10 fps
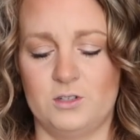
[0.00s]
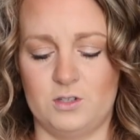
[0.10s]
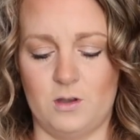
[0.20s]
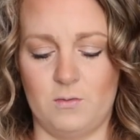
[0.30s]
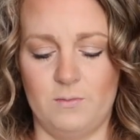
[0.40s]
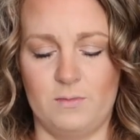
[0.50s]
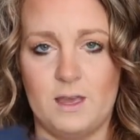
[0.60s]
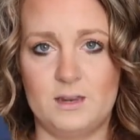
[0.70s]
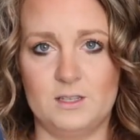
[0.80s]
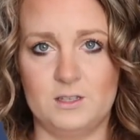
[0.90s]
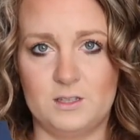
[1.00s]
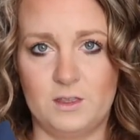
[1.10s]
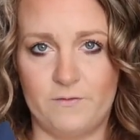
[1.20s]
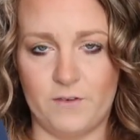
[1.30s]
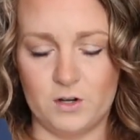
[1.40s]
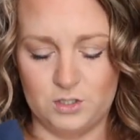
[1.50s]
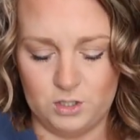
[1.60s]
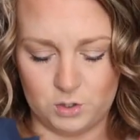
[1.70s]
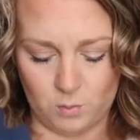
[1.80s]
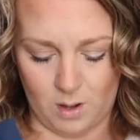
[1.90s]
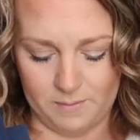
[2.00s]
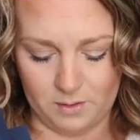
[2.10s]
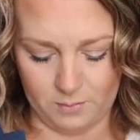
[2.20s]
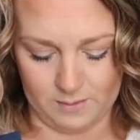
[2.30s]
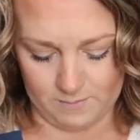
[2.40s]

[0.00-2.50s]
So that is the first swap that we